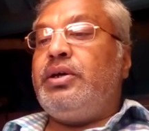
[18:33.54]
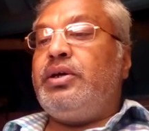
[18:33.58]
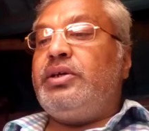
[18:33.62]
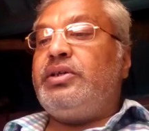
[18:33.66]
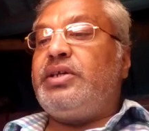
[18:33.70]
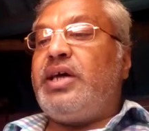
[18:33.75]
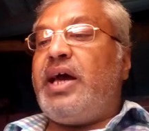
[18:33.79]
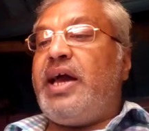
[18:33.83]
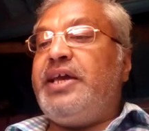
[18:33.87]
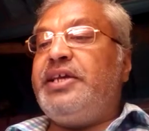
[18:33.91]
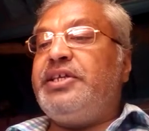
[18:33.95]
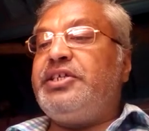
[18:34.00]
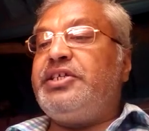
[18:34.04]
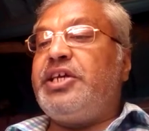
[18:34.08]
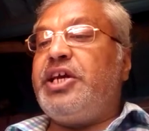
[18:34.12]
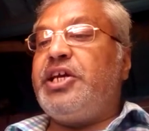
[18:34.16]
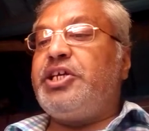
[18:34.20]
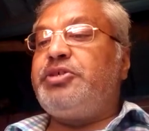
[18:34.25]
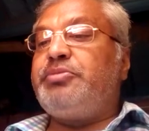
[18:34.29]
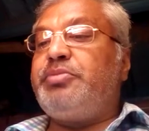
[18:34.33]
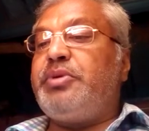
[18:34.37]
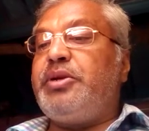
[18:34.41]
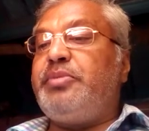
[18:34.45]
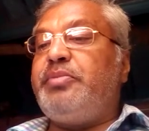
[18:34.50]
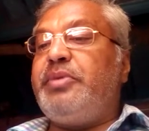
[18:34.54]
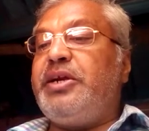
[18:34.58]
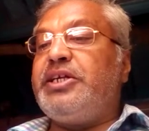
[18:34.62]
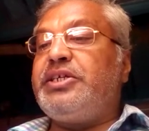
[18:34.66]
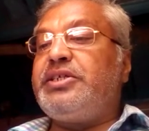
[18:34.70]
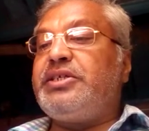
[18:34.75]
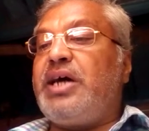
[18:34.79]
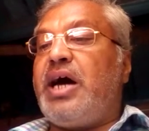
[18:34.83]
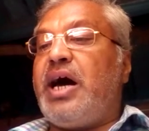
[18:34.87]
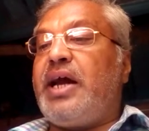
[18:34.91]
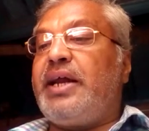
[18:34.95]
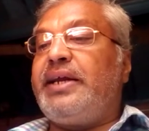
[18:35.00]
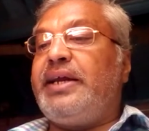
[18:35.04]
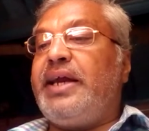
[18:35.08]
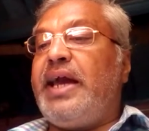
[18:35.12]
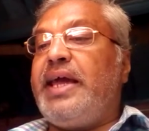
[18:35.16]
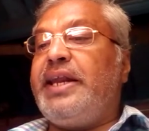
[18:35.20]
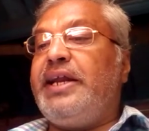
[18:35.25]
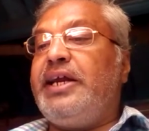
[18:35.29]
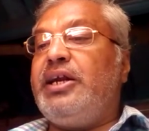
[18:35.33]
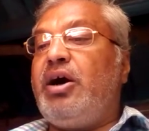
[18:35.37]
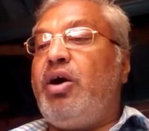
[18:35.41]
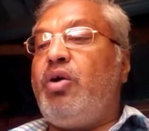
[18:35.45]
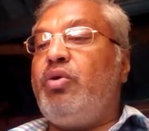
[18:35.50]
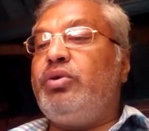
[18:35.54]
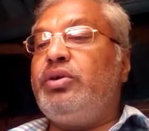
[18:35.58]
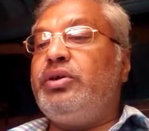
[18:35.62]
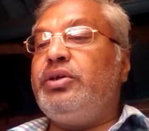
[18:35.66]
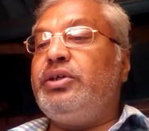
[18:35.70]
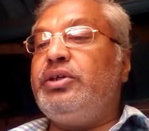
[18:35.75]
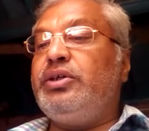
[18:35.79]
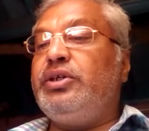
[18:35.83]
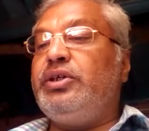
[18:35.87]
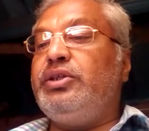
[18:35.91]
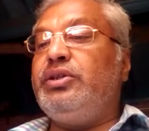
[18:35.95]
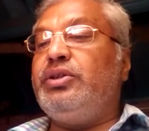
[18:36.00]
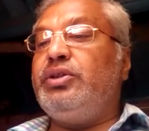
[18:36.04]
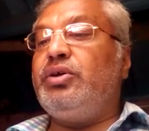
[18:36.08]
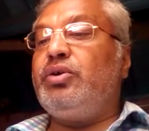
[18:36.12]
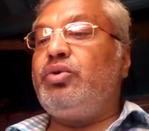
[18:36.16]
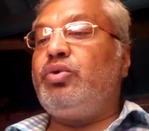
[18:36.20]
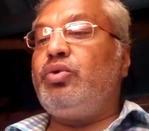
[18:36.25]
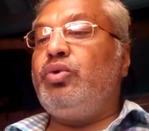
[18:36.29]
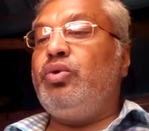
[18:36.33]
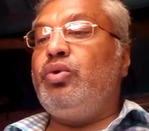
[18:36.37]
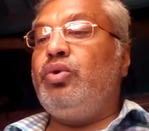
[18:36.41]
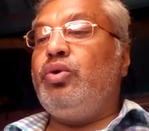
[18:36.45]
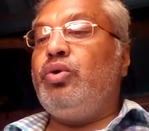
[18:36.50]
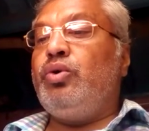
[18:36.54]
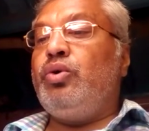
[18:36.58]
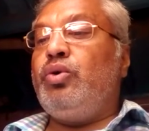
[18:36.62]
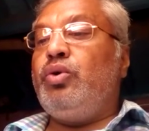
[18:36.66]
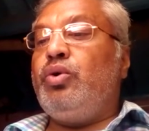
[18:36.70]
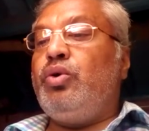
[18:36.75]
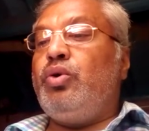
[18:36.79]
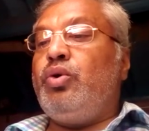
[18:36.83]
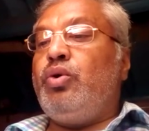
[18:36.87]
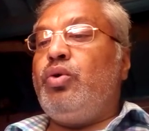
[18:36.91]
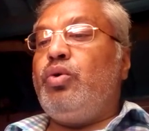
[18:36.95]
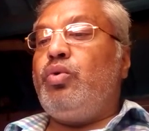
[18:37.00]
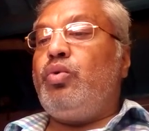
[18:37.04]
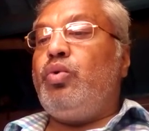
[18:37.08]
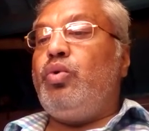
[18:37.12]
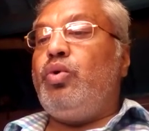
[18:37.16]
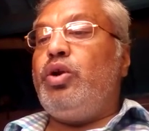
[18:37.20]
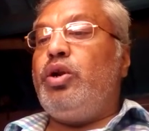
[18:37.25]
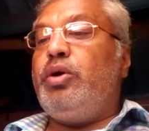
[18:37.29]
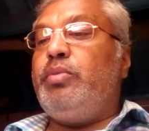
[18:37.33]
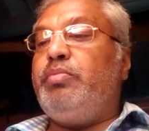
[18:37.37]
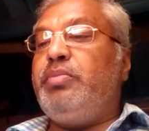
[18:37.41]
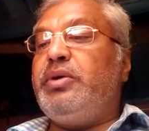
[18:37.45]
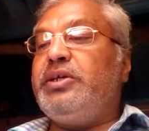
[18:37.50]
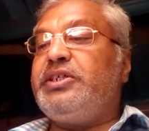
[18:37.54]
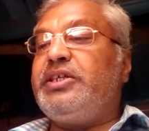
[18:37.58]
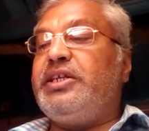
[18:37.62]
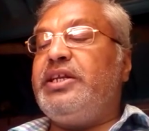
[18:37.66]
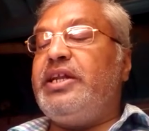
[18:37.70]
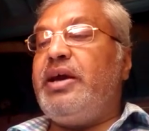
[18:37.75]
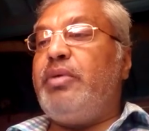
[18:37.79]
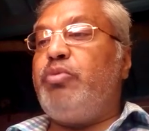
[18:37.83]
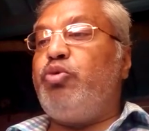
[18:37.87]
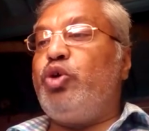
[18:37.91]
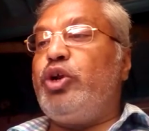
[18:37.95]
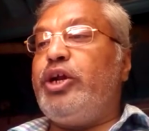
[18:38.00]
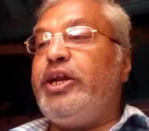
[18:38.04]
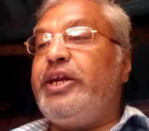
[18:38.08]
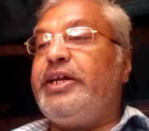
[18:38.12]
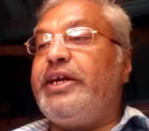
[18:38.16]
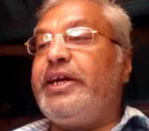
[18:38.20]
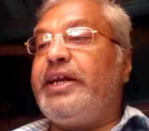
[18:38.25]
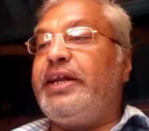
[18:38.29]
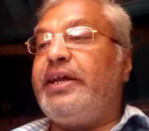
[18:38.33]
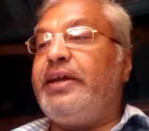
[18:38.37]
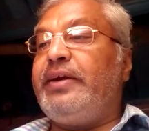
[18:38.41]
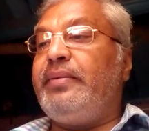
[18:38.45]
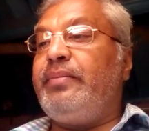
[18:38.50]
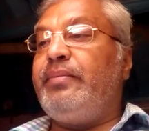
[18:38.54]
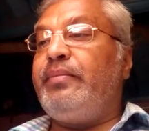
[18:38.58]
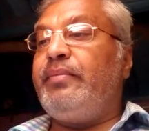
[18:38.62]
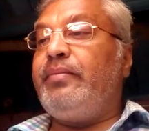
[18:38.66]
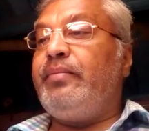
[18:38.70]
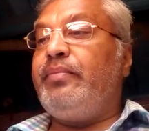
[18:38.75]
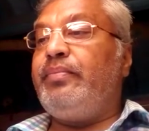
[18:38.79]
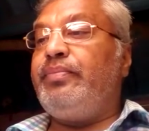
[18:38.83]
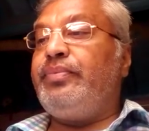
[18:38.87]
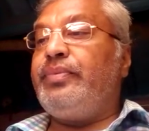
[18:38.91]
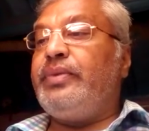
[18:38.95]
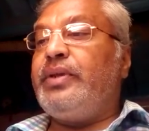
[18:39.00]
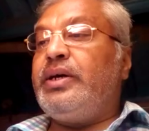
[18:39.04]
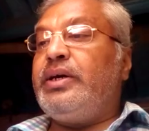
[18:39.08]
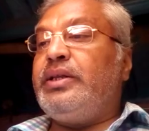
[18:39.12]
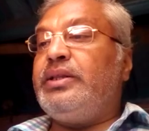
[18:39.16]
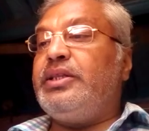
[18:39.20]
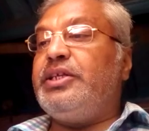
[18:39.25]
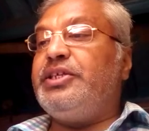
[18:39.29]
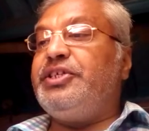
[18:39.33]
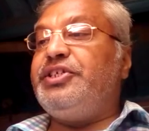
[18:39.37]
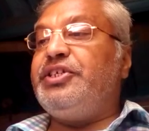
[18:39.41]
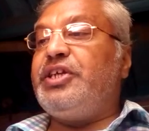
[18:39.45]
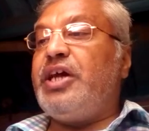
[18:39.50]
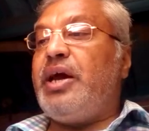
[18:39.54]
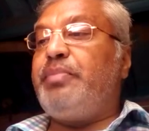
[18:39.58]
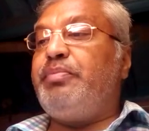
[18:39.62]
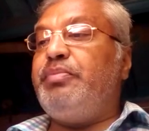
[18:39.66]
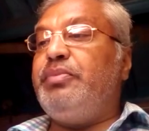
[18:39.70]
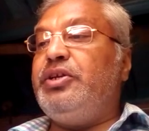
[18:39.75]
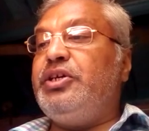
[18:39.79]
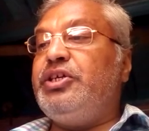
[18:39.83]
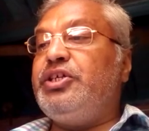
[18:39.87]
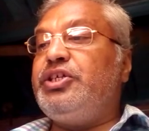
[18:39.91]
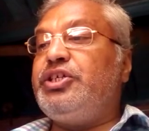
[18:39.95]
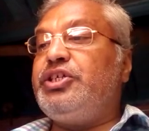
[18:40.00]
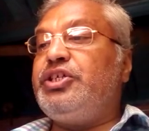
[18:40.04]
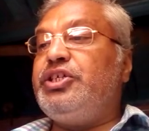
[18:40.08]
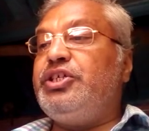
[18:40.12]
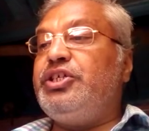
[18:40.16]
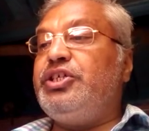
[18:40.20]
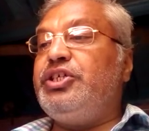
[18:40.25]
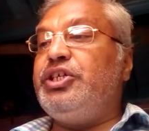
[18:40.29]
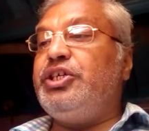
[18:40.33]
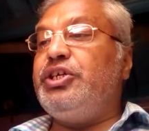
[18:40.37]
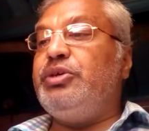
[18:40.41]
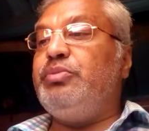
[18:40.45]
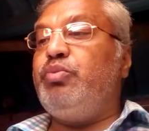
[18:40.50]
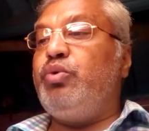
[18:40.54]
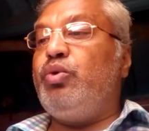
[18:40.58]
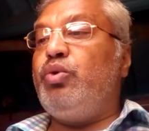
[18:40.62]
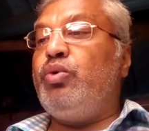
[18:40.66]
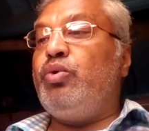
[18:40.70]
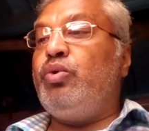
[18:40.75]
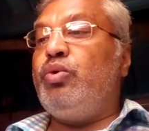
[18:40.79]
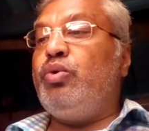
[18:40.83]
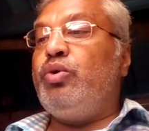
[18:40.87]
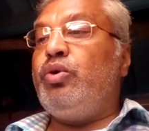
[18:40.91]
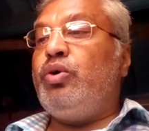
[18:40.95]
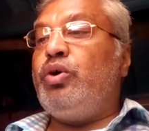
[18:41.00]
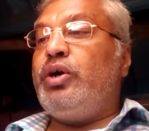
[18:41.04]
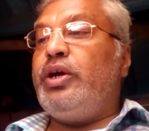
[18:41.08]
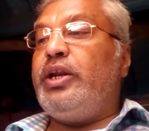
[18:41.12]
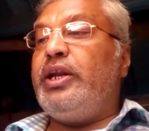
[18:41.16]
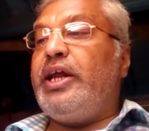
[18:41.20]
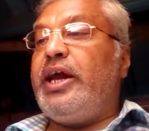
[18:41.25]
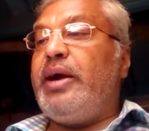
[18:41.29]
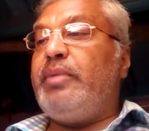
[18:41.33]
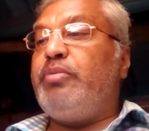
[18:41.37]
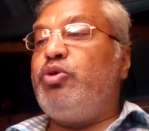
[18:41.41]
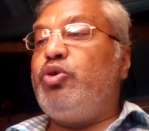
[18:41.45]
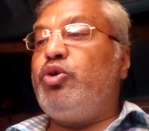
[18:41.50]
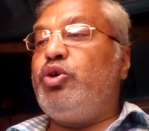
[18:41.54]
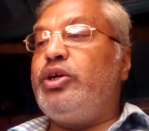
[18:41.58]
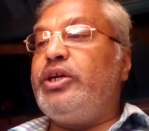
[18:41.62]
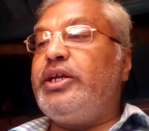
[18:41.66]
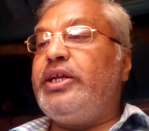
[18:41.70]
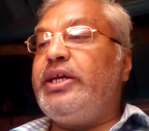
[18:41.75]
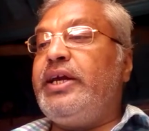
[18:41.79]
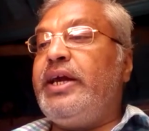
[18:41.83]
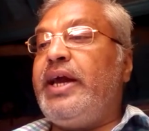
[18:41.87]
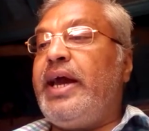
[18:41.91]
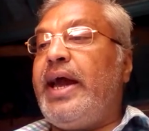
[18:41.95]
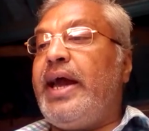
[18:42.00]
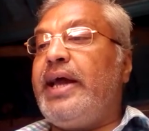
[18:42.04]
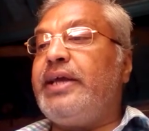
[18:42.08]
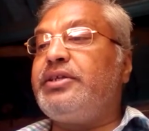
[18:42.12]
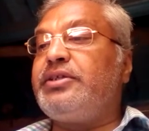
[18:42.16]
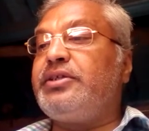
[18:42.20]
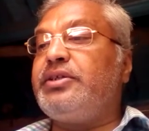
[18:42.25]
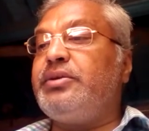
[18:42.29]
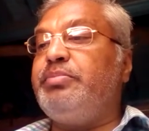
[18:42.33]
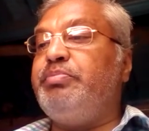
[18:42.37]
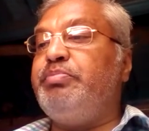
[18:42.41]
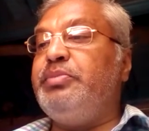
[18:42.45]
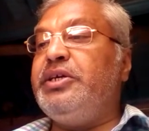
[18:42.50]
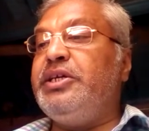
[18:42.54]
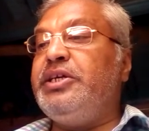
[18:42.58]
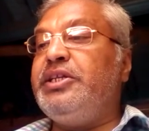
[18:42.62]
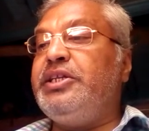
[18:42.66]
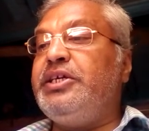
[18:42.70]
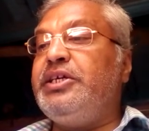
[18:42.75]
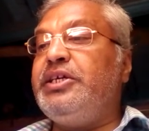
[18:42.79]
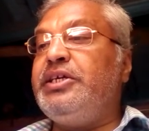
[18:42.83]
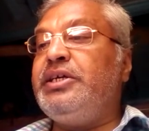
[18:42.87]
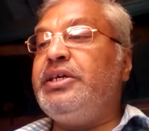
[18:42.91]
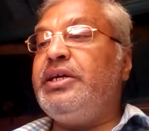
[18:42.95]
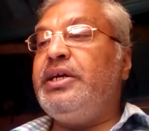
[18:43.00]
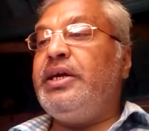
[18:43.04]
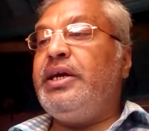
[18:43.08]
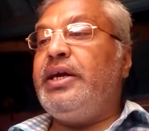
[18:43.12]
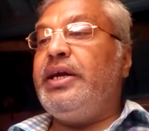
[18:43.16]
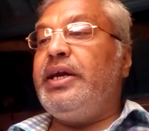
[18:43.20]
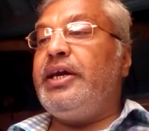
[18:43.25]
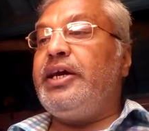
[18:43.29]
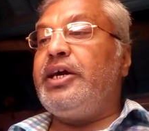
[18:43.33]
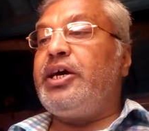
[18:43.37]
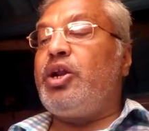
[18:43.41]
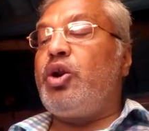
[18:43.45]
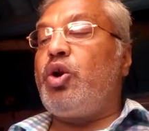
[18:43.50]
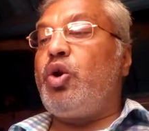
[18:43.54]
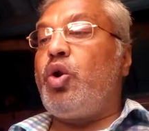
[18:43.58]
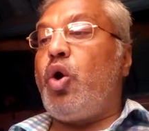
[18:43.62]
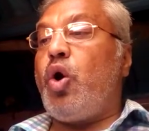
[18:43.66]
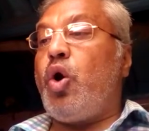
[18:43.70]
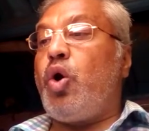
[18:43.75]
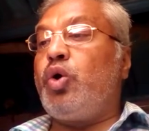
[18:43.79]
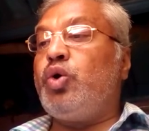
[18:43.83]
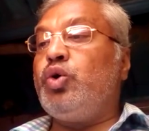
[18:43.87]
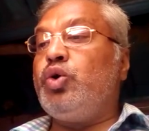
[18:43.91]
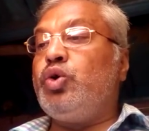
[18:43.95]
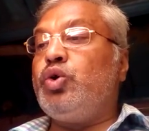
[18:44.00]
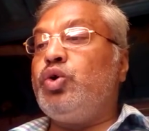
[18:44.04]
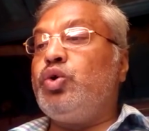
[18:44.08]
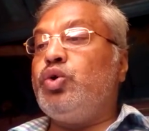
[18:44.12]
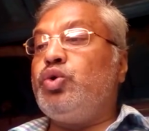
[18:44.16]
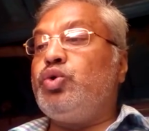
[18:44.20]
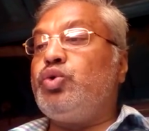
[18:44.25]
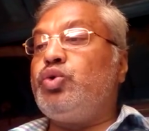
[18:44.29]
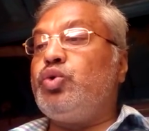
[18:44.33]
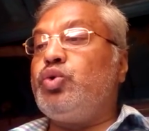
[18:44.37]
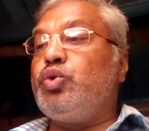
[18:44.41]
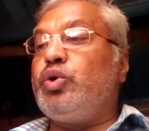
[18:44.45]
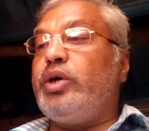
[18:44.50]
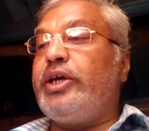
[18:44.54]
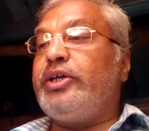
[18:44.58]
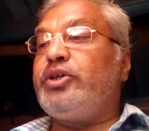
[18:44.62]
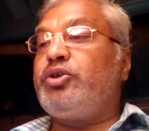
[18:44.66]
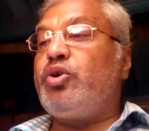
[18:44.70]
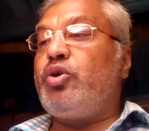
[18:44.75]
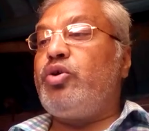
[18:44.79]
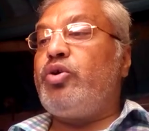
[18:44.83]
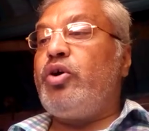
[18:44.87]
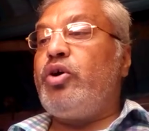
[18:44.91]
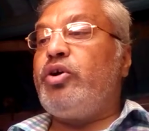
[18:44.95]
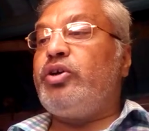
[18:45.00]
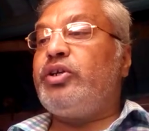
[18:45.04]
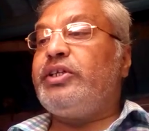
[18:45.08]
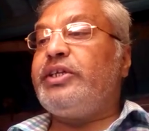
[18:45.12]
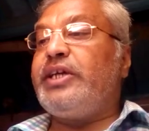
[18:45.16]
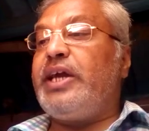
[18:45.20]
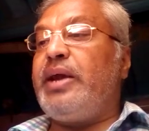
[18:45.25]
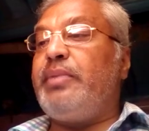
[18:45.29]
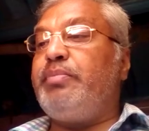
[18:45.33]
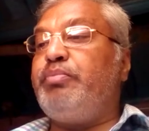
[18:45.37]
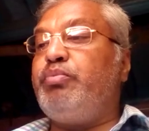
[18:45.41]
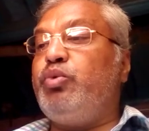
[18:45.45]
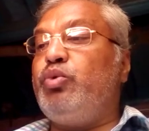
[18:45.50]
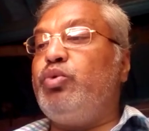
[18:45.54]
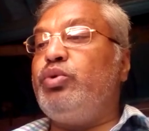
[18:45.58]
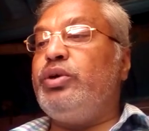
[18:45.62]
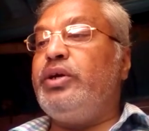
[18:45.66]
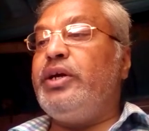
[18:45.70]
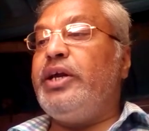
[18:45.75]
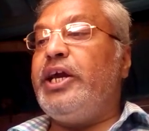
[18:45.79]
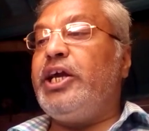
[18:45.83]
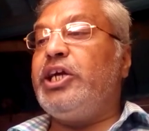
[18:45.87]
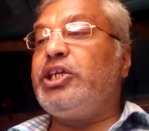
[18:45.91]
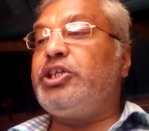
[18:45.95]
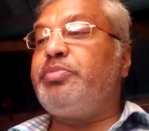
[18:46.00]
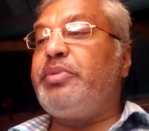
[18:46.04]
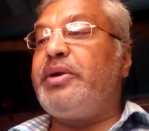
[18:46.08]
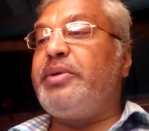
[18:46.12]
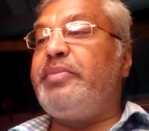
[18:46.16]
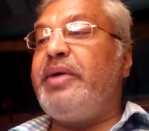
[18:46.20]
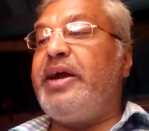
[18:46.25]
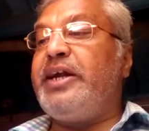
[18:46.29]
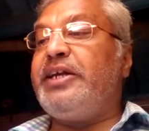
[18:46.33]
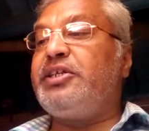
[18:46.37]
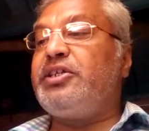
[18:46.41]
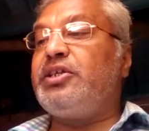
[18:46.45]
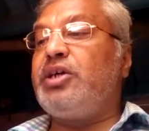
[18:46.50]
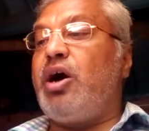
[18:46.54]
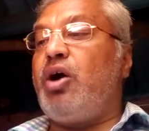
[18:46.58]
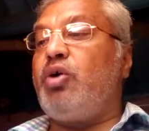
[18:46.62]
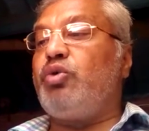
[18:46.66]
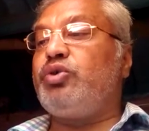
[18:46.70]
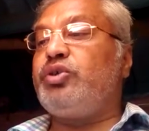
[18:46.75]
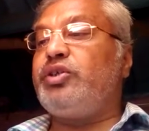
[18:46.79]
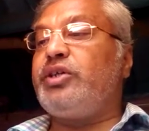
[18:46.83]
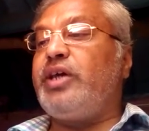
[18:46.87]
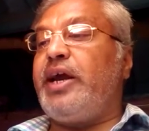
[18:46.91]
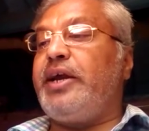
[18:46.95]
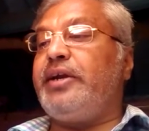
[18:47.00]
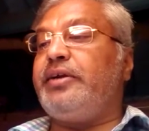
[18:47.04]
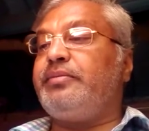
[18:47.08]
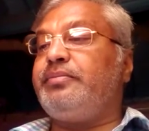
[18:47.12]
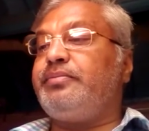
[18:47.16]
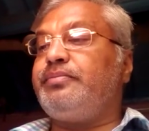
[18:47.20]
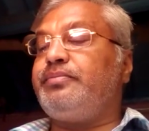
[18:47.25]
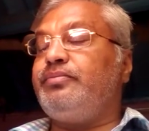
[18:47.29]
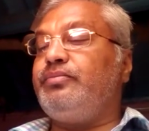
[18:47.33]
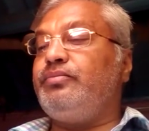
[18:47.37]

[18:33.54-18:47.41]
Science experiments are carried out in the Columbus Laboratory. The Japanese Kibo Laboratory has a mini airlock so astronauts can put experiments outside.